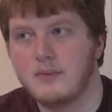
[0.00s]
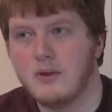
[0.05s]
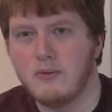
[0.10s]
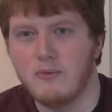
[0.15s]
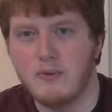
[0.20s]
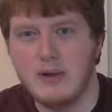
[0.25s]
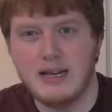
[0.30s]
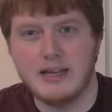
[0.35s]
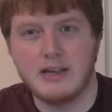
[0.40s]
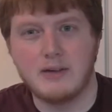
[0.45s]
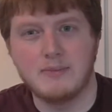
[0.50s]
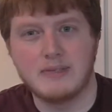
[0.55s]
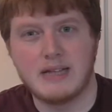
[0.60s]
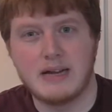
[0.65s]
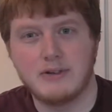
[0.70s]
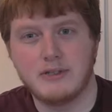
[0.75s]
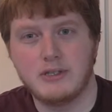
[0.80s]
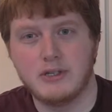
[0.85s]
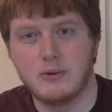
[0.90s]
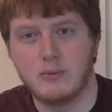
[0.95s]
It really comes
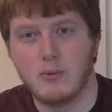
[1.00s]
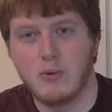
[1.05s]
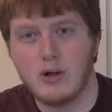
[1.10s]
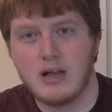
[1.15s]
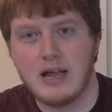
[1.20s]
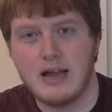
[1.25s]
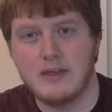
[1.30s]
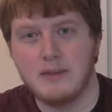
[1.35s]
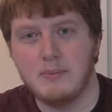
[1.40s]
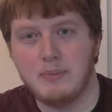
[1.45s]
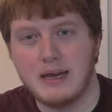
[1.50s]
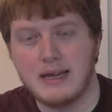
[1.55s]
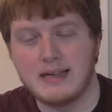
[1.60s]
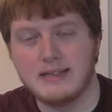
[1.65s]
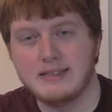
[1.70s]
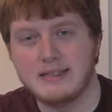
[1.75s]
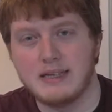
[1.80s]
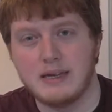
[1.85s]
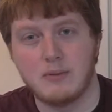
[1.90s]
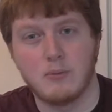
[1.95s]
down to what can the
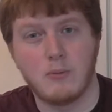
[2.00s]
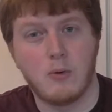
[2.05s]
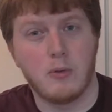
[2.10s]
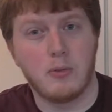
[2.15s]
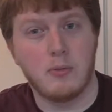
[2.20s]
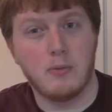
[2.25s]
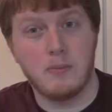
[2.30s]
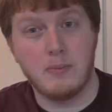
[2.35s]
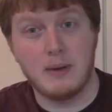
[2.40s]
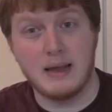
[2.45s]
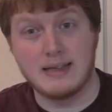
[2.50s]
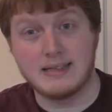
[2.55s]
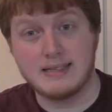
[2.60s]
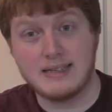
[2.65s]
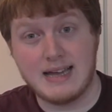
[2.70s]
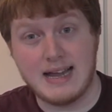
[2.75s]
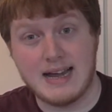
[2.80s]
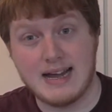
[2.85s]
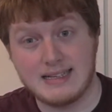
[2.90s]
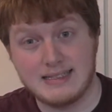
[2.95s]
players see and what the players
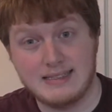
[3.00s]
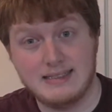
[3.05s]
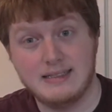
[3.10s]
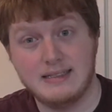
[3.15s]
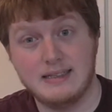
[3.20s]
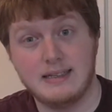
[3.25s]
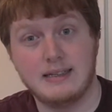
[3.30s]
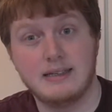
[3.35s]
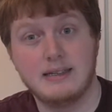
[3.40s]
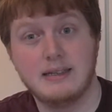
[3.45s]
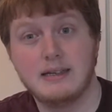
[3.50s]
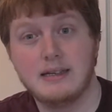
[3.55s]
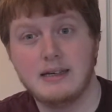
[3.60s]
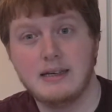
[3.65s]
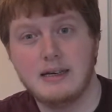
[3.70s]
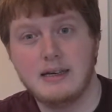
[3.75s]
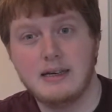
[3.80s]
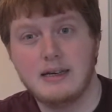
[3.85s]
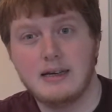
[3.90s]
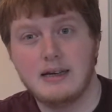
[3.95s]
can't see.
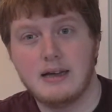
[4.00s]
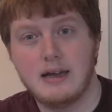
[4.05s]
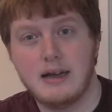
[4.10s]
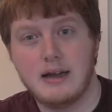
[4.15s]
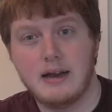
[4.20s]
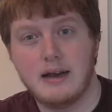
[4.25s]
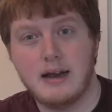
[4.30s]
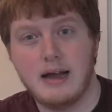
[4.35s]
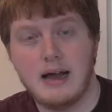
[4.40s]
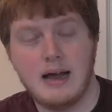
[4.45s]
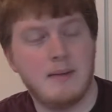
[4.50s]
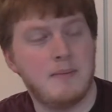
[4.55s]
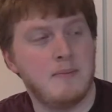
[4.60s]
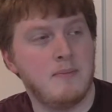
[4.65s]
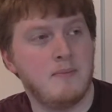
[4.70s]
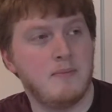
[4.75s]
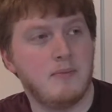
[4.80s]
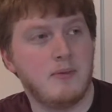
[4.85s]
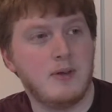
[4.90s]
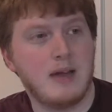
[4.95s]

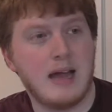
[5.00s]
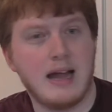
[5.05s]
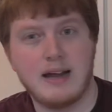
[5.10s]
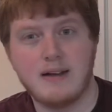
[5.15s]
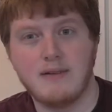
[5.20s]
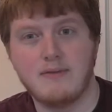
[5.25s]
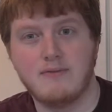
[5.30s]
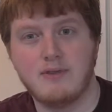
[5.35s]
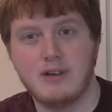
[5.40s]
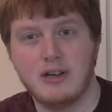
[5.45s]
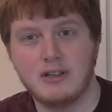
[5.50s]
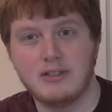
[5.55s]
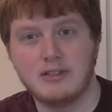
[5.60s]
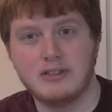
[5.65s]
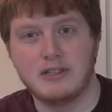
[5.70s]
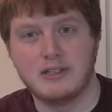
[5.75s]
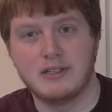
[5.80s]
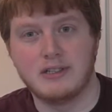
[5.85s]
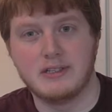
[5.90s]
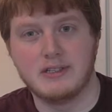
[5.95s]
I'm kind of
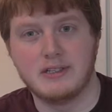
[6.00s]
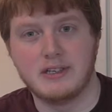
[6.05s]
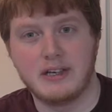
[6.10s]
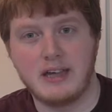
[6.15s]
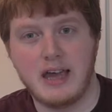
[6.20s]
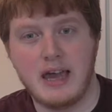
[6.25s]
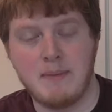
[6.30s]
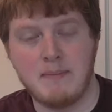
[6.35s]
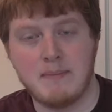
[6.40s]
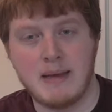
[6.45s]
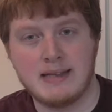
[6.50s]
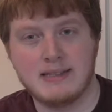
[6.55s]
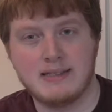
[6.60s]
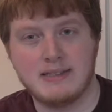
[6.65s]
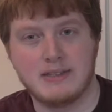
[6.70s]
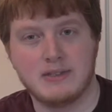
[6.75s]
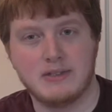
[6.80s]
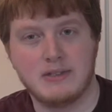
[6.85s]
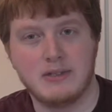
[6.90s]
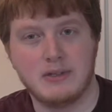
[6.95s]
reluctant as a game
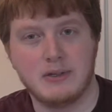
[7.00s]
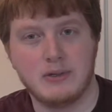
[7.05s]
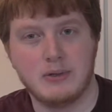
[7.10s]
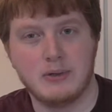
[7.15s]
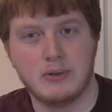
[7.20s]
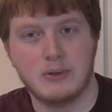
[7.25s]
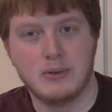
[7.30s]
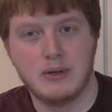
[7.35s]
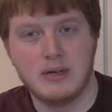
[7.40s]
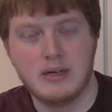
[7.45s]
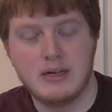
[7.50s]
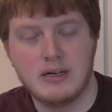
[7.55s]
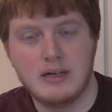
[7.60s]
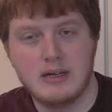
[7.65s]
master to